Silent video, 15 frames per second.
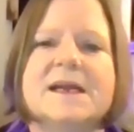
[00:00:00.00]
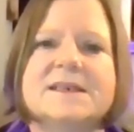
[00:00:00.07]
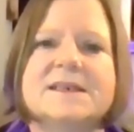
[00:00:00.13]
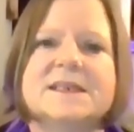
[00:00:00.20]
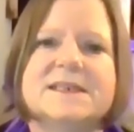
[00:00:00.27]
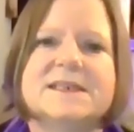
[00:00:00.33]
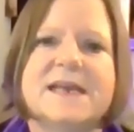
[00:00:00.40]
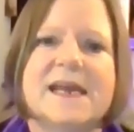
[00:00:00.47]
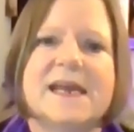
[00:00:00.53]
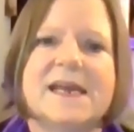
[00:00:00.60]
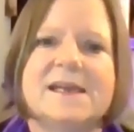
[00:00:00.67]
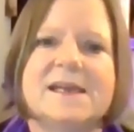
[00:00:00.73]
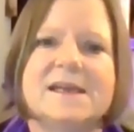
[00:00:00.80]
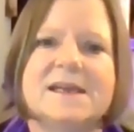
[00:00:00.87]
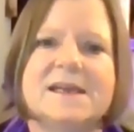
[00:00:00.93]

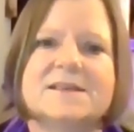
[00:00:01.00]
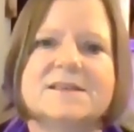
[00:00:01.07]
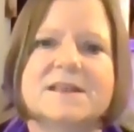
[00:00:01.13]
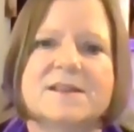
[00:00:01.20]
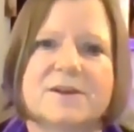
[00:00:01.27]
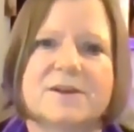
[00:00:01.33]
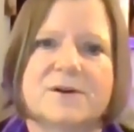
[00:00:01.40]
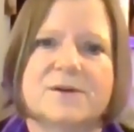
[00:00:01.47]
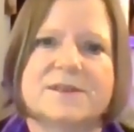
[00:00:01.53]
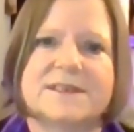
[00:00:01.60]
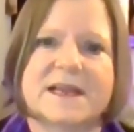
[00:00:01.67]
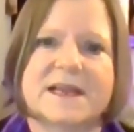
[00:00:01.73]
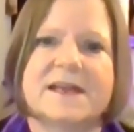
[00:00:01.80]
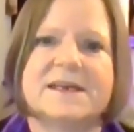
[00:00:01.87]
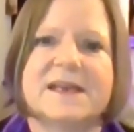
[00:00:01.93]
Today is the third
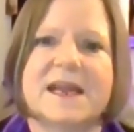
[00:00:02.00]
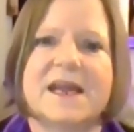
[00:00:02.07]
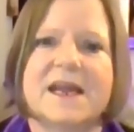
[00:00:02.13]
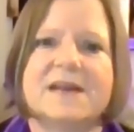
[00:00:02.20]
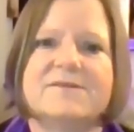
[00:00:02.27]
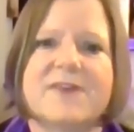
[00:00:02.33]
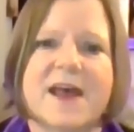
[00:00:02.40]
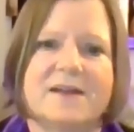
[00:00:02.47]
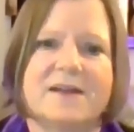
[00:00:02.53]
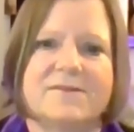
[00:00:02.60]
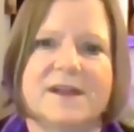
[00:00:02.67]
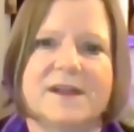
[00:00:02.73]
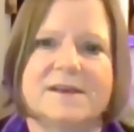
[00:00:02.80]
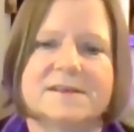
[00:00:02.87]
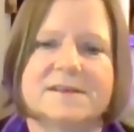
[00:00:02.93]
Sunday of
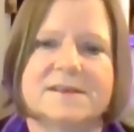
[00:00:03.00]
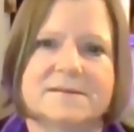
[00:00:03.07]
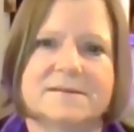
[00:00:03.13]
Advent.